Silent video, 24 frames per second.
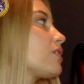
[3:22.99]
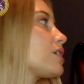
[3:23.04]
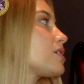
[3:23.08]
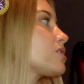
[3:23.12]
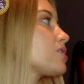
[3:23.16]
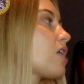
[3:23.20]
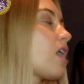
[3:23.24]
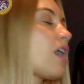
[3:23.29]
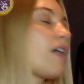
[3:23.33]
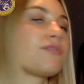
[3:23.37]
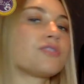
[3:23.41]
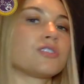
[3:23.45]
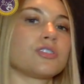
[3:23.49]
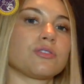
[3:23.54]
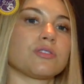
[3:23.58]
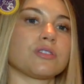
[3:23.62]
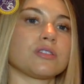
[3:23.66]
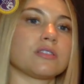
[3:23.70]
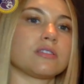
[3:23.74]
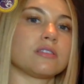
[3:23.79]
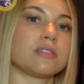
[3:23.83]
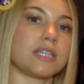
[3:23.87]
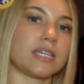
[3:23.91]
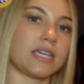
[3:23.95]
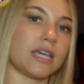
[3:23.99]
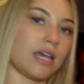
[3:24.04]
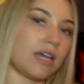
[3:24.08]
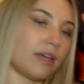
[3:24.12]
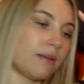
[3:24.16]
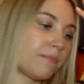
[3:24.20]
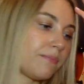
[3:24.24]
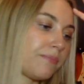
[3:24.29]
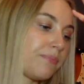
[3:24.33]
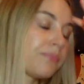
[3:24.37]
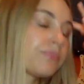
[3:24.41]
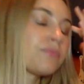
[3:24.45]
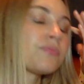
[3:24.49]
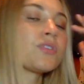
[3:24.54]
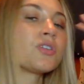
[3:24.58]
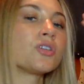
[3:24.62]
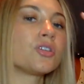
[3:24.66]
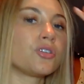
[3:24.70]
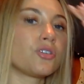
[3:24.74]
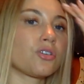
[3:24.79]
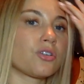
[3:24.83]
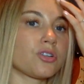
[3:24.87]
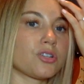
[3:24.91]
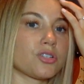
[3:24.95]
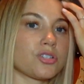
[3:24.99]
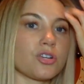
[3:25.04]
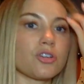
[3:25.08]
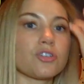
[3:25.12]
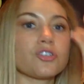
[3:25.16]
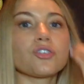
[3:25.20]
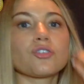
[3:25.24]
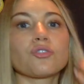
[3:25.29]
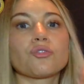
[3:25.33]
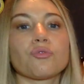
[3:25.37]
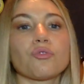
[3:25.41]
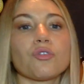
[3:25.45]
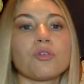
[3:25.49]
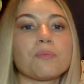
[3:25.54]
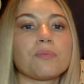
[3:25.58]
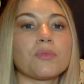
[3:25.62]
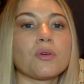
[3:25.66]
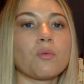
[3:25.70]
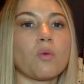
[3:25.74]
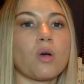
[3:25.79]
this off so you can see it. You're gonna start to group the